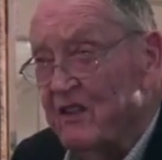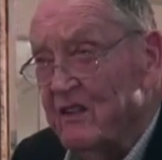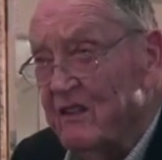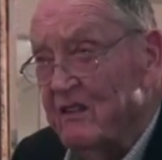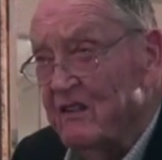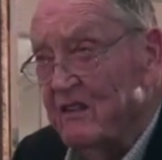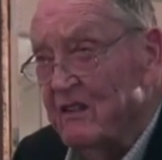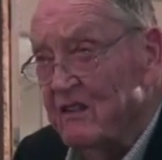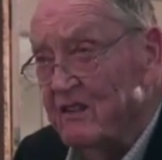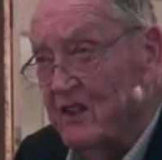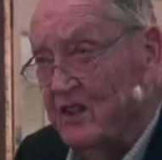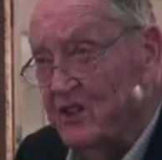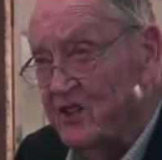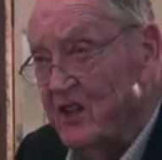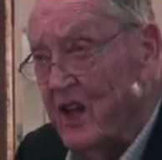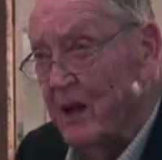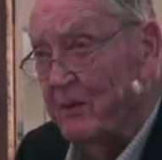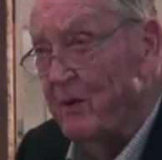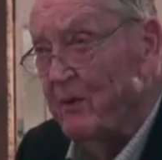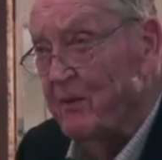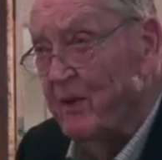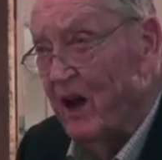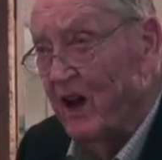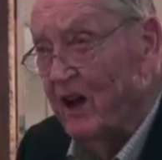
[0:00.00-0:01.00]
the
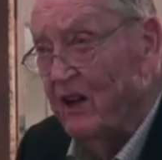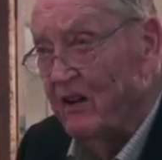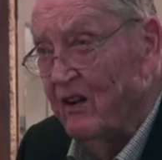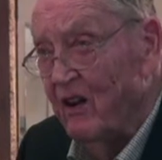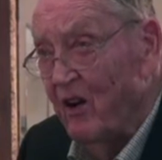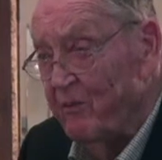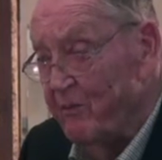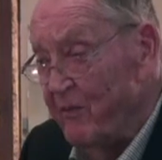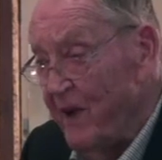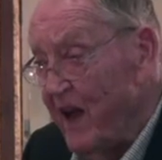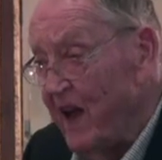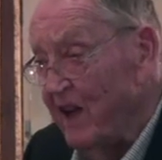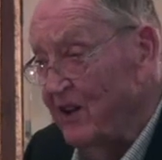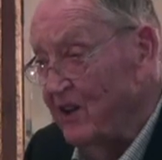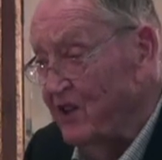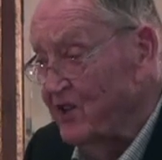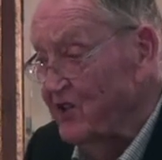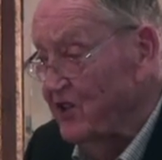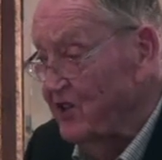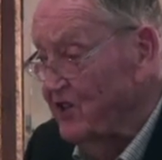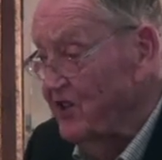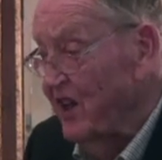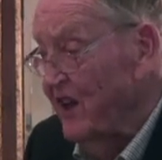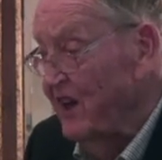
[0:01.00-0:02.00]
same amount of
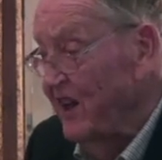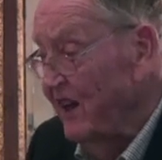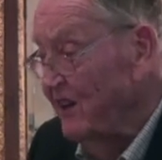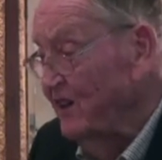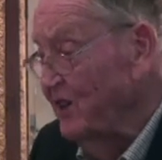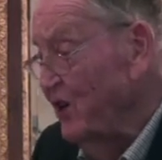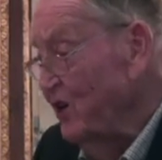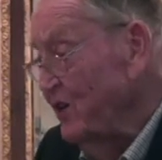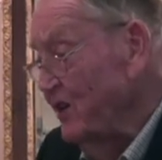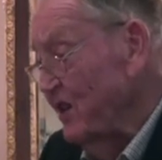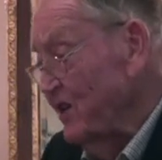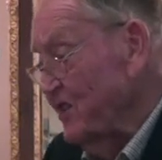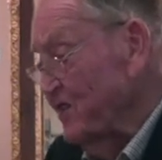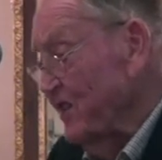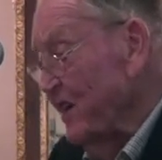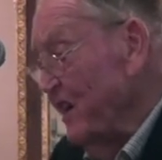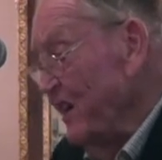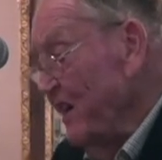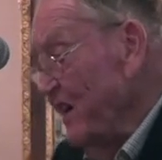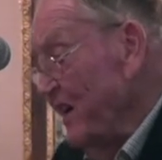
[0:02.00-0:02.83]
badness as they had goodness.